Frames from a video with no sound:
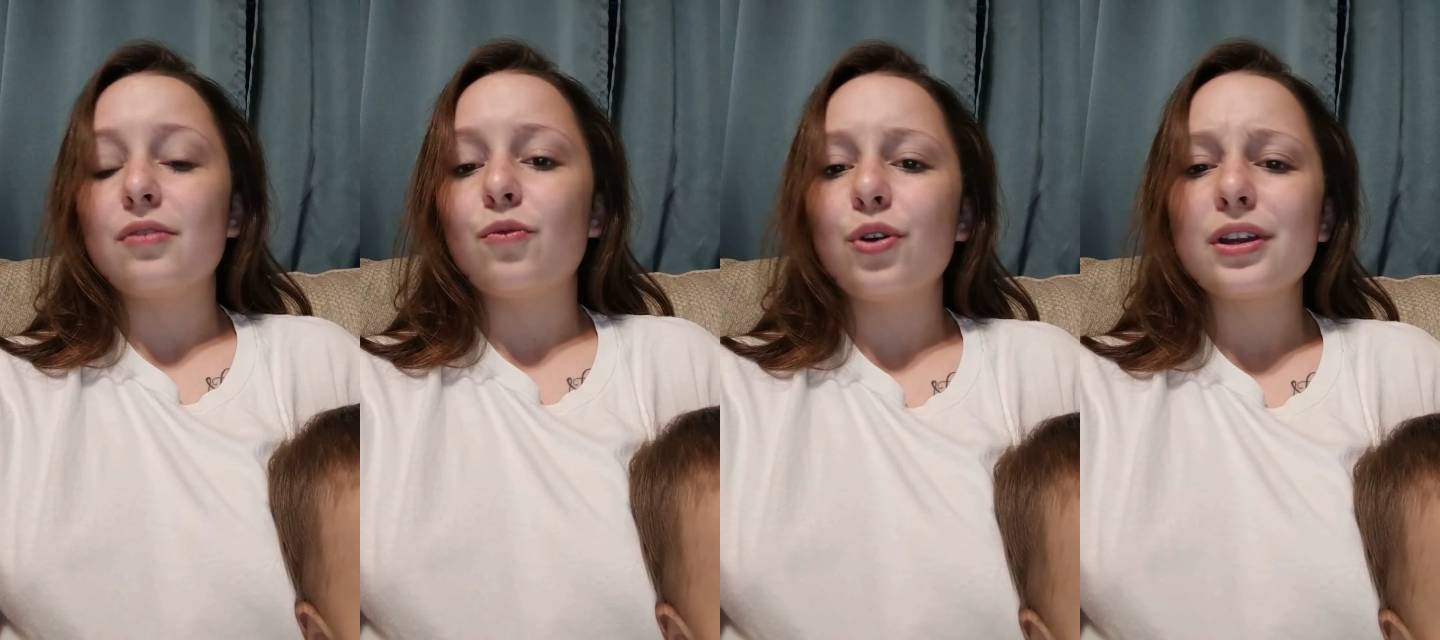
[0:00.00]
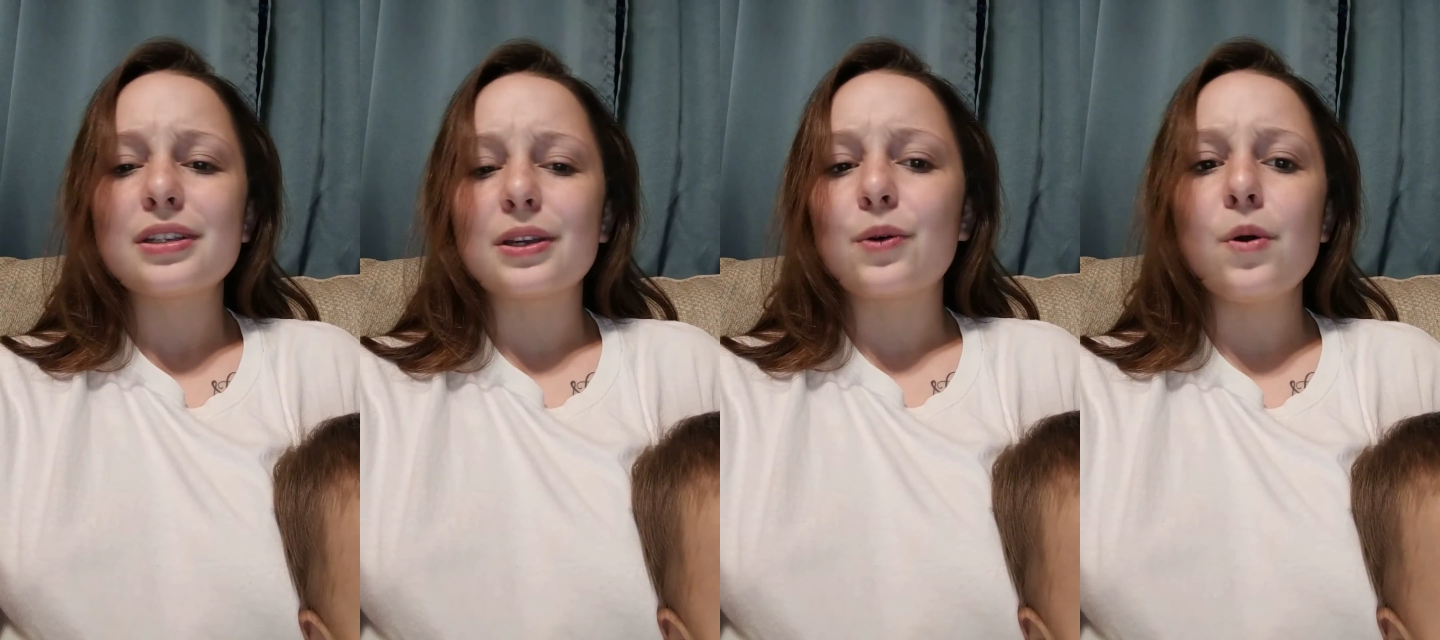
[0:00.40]
and work
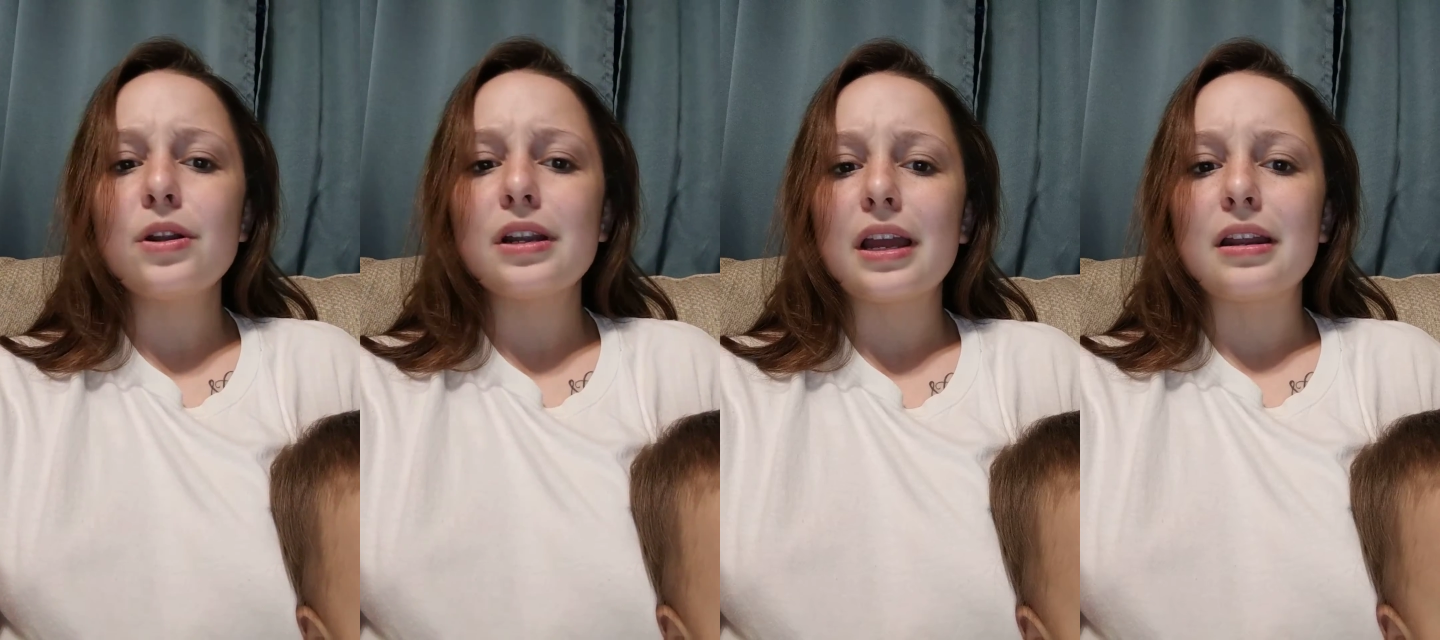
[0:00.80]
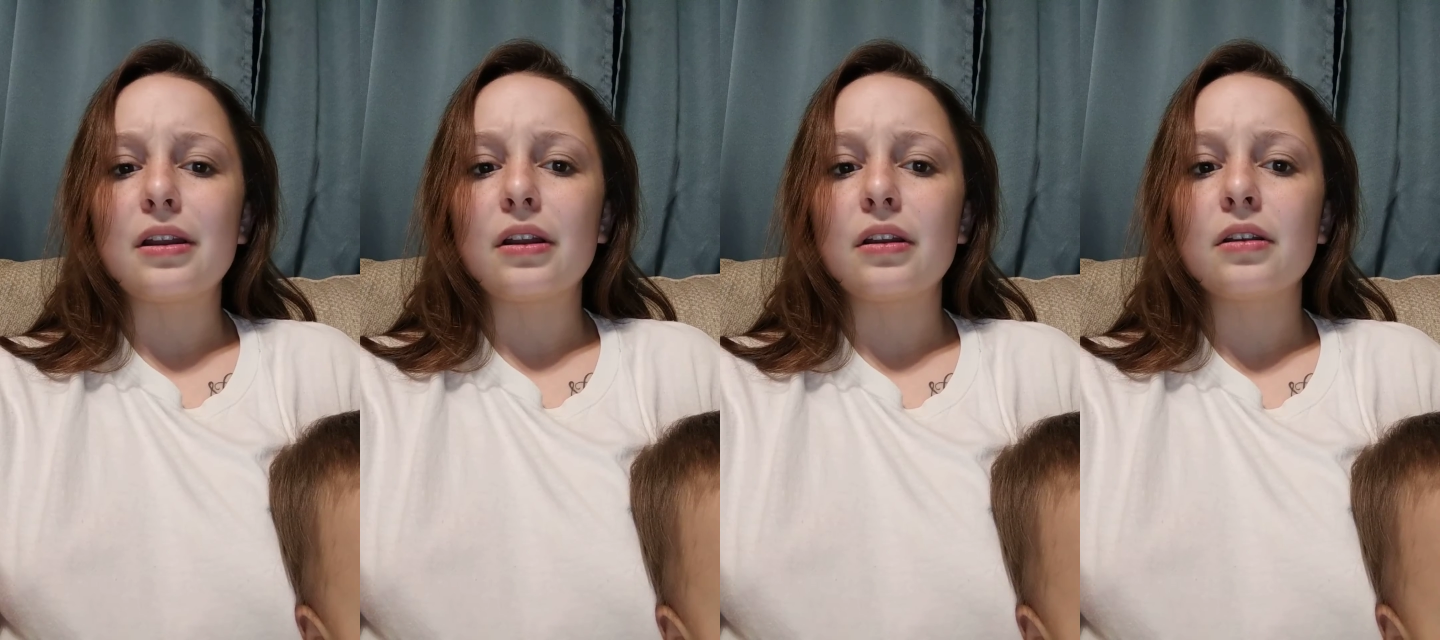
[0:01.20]
as a
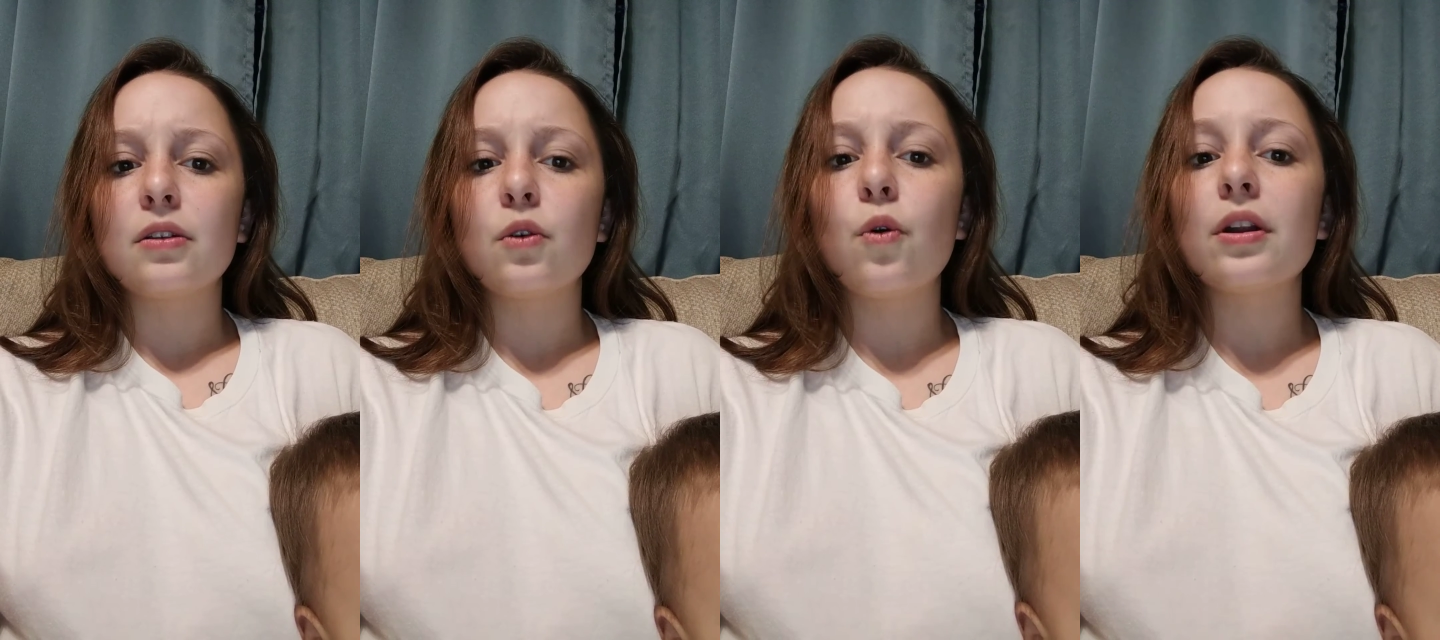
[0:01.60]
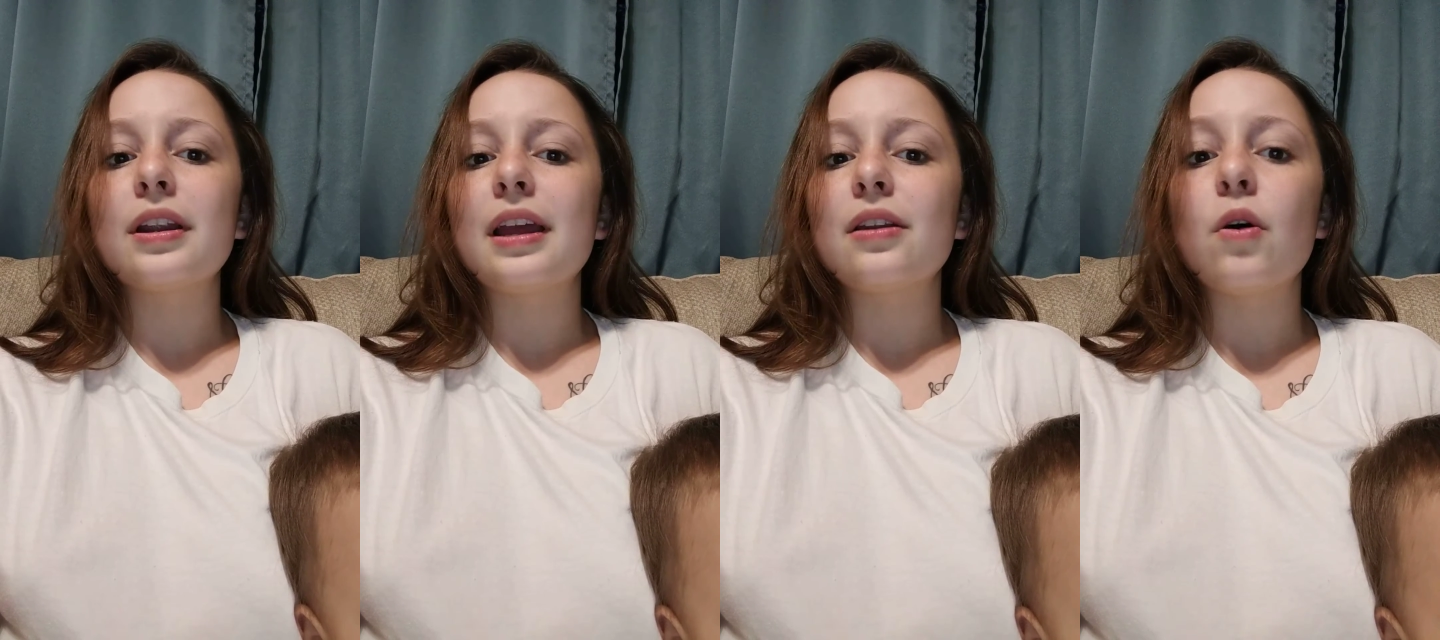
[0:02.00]

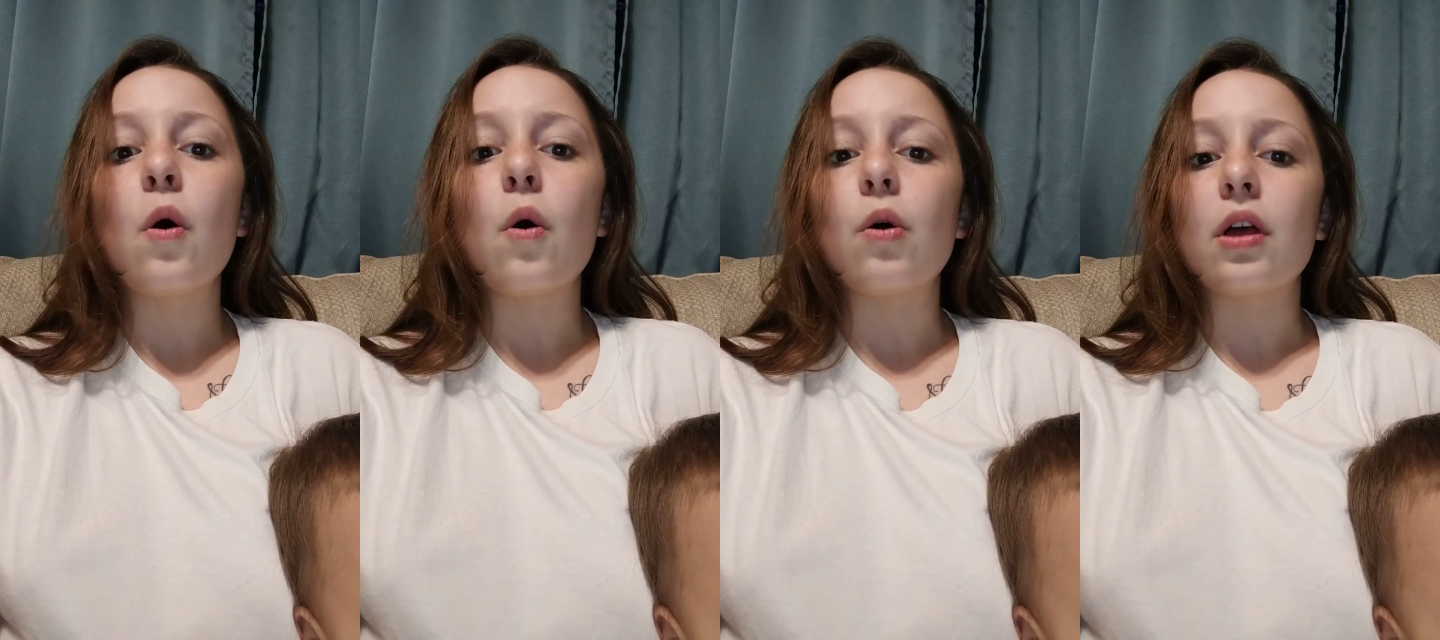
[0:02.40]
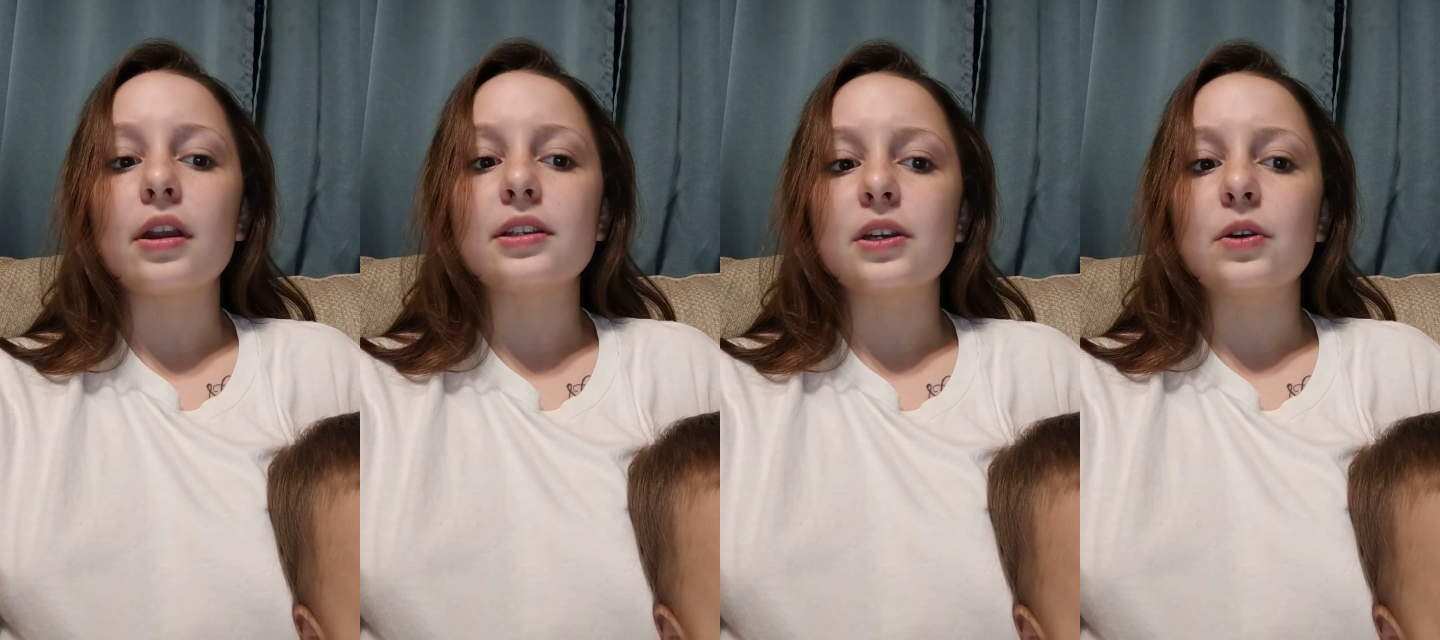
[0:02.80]
coordinated whole on
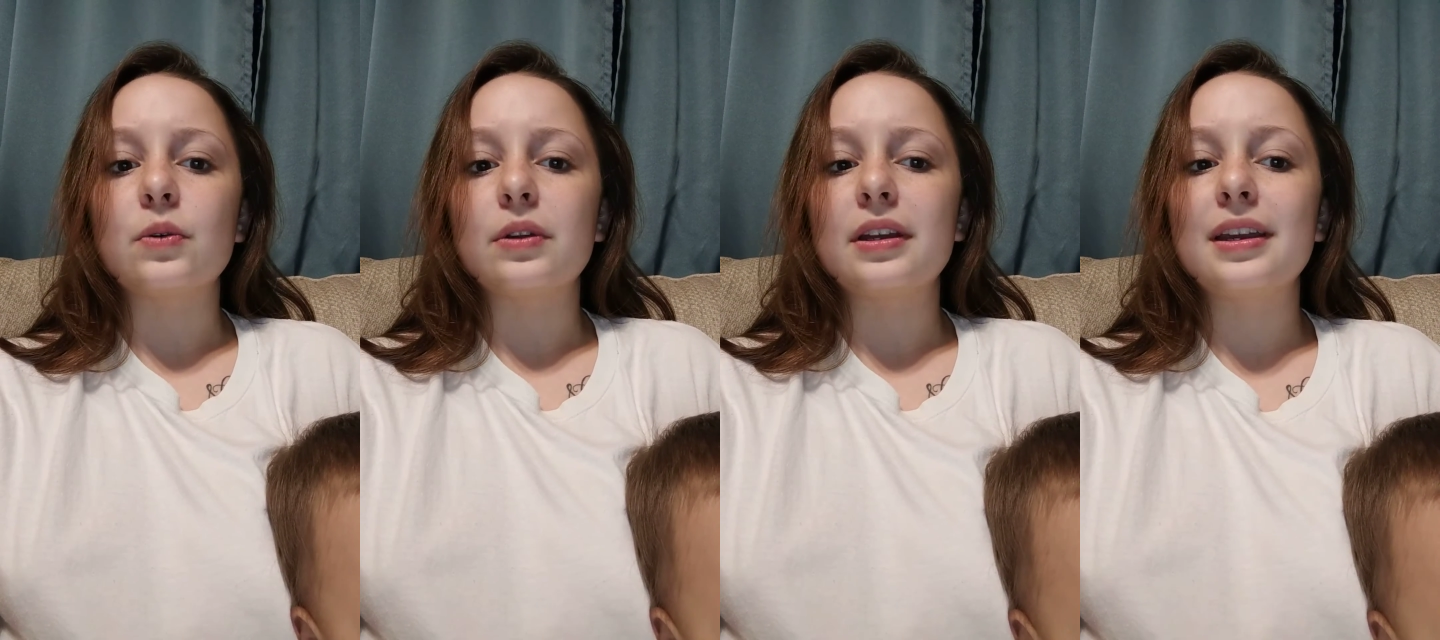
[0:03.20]
its own